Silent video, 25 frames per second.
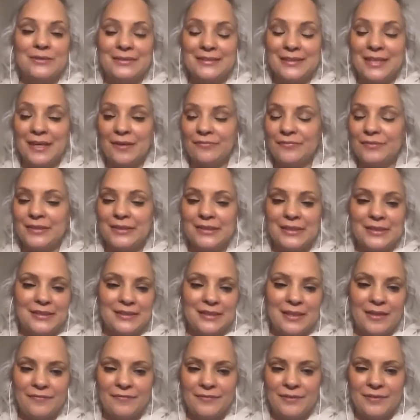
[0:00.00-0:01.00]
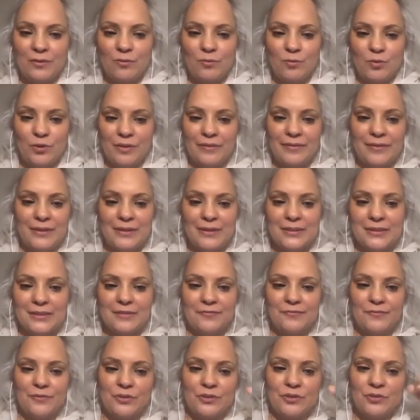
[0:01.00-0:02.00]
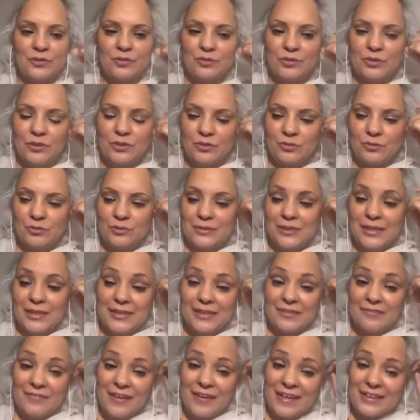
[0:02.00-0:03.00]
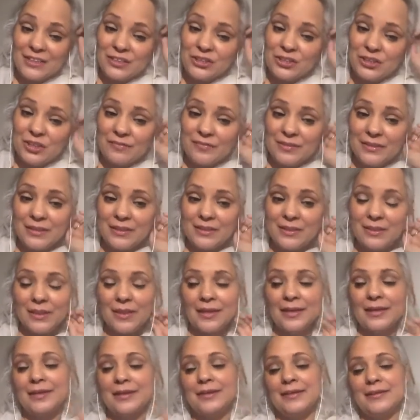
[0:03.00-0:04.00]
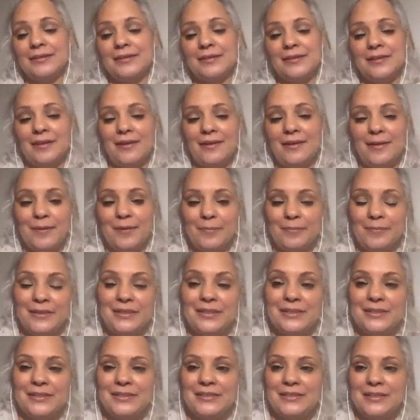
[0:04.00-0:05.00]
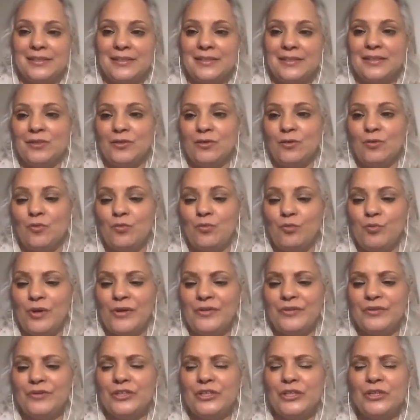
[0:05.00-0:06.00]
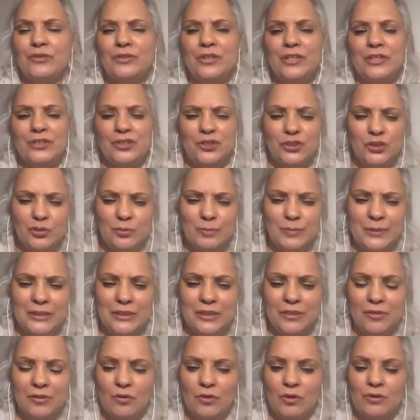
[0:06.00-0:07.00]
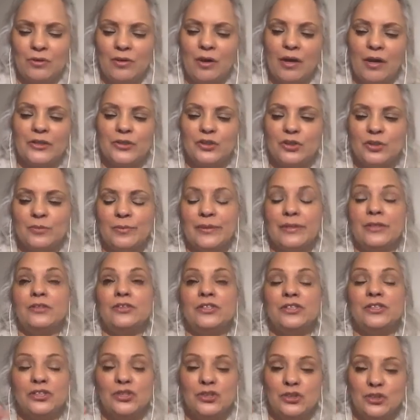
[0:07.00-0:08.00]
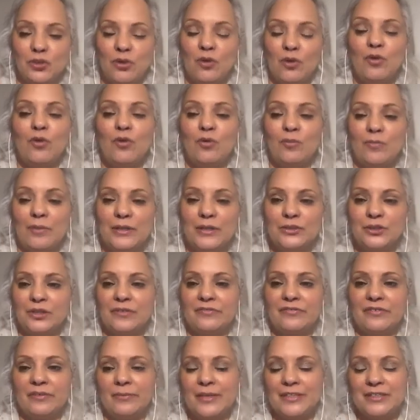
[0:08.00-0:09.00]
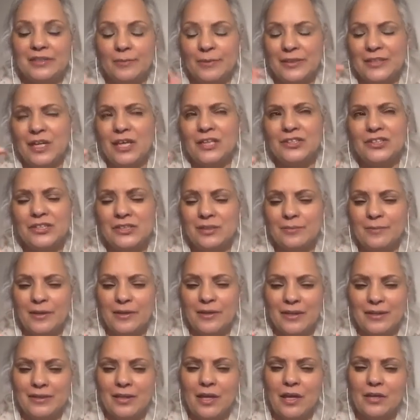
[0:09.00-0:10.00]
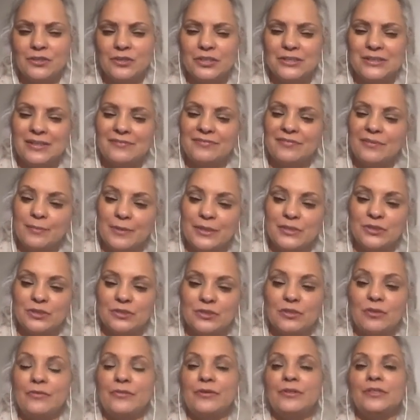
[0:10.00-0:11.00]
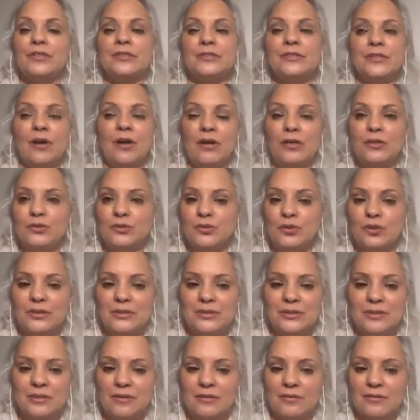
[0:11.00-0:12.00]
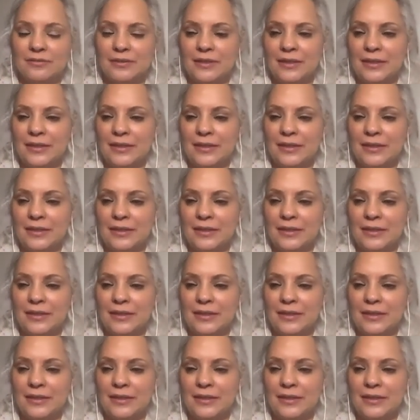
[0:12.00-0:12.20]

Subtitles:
worth it for you to take advantage of it. And because, you know, whether you're a newbie or not a newbie, there's so much information, but not just information though. There's all sorts of